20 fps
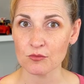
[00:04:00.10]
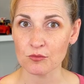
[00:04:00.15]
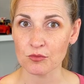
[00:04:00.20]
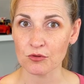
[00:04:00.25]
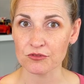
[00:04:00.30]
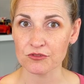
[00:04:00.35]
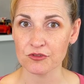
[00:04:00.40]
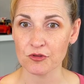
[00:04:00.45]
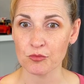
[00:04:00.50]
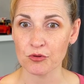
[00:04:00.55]

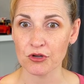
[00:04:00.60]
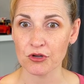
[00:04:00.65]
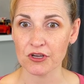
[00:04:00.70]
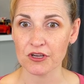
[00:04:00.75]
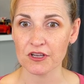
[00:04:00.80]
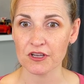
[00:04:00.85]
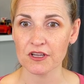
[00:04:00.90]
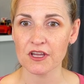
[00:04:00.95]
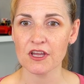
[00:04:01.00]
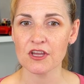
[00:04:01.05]
to book,
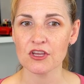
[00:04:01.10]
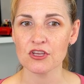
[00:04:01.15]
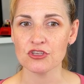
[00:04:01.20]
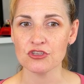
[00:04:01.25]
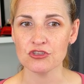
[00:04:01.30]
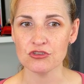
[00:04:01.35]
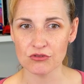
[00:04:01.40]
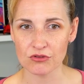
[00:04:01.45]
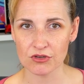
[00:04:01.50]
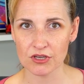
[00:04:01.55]

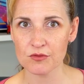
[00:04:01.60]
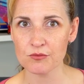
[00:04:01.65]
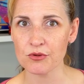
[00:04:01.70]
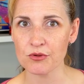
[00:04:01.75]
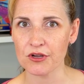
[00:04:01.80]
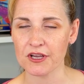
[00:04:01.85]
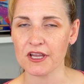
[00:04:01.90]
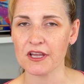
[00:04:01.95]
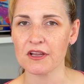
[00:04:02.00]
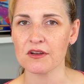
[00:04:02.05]
you can
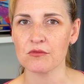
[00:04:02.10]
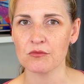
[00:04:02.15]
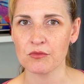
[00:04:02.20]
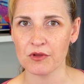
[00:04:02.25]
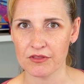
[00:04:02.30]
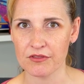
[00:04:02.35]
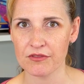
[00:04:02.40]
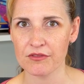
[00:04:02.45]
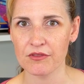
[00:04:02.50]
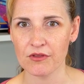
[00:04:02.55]
book it
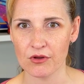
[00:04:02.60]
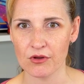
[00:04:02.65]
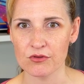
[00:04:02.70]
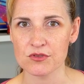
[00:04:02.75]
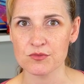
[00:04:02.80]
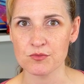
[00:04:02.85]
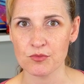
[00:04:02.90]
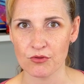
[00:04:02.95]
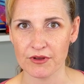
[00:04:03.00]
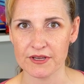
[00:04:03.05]
with those
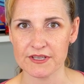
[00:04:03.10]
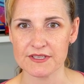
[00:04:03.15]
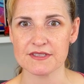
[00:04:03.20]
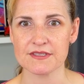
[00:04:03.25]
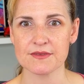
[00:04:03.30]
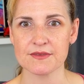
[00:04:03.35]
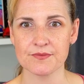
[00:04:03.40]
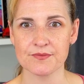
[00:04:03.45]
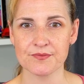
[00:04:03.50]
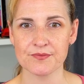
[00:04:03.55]
points.
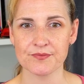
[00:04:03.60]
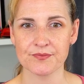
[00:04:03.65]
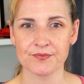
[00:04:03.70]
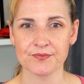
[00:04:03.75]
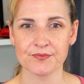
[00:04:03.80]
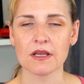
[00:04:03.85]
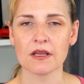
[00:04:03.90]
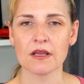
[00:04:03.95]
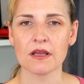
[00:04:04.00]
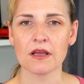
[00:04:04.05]

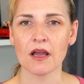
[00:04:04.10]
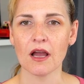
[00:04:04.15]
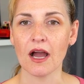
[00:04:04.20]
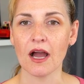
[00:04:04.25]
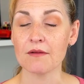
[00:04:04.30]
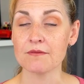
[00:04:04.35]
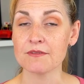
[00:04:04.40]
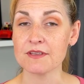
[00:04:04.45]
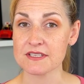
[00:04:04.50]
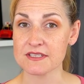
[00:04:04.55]

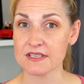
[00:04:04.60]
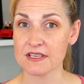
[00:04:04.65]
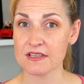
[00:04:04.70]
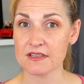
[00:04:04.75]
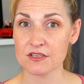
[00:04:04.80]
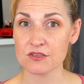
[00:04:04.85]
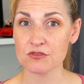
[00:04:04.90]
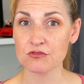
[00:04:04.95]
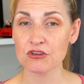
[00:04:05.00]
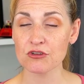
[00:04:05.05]
Obviously,
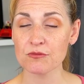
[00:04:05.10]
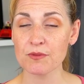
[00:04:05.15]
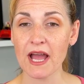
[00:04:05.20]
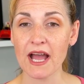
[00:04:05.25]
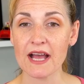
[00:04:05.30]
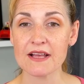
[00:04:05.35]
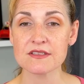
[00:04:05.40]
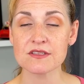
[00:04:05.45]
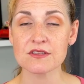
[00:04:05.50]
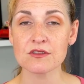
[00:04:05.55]
this group
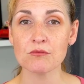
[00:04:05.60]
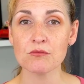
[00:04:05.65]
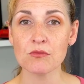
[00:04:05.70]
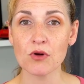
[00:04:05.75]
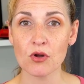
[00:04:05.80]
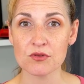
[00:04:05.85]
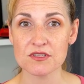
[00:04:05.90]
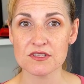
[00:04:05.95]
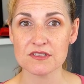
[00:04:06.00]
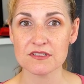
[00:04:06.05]
has the
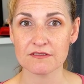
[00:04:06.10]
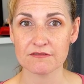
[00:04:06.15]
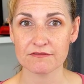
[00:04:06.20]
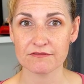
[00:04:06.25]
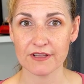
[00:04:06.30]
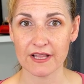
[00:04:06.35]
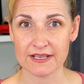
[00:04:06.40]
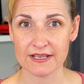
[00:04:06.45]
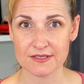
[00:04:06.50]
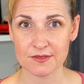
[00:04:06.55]
most
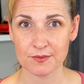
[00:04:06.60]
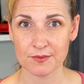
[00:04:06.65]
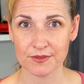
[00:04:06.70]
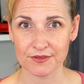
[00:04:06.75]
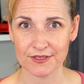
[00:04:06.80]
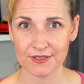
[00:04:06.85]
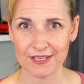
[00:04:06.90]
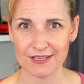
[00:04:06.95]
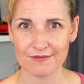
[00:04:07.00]
flexibility.